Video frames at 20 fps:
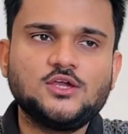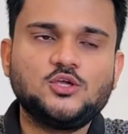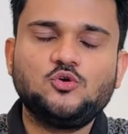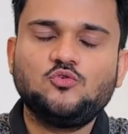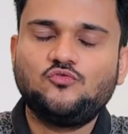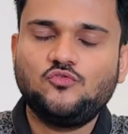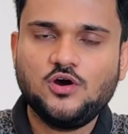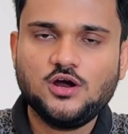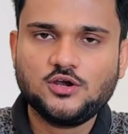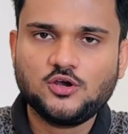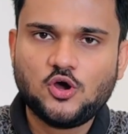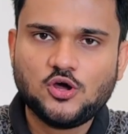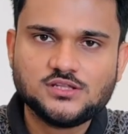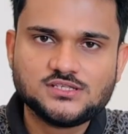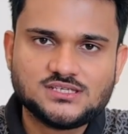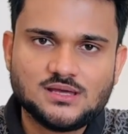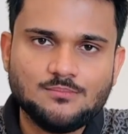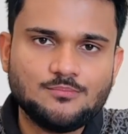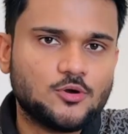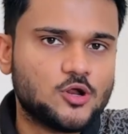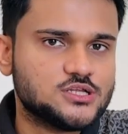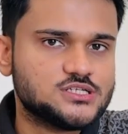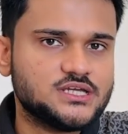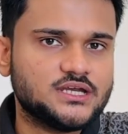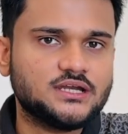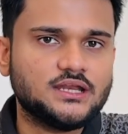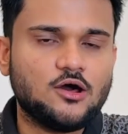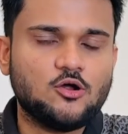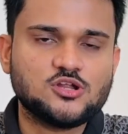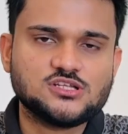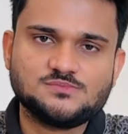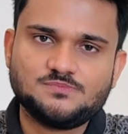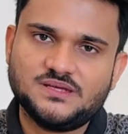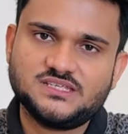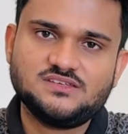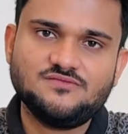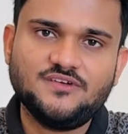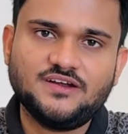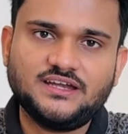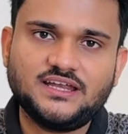you worked on some project on a
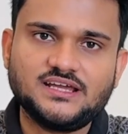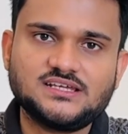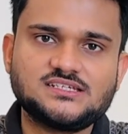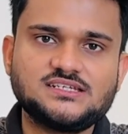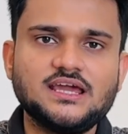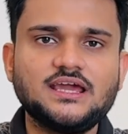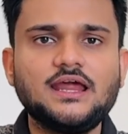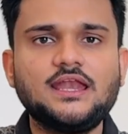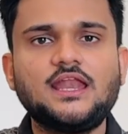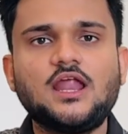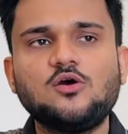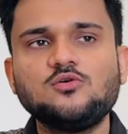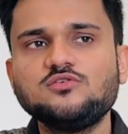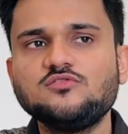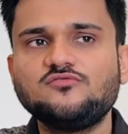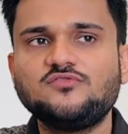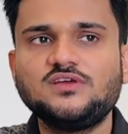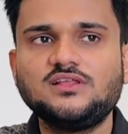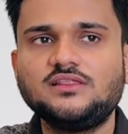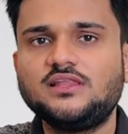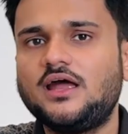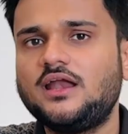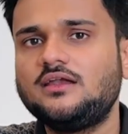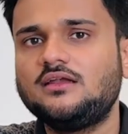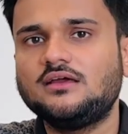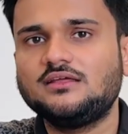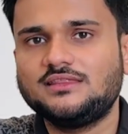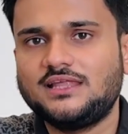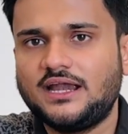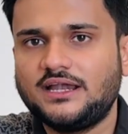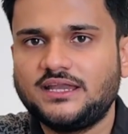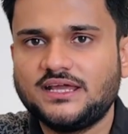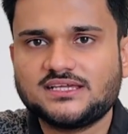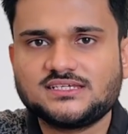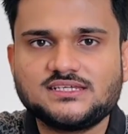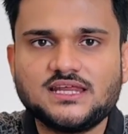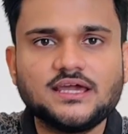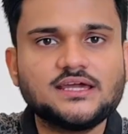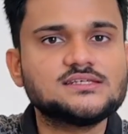specific tech stack, and now you feel that that tech stack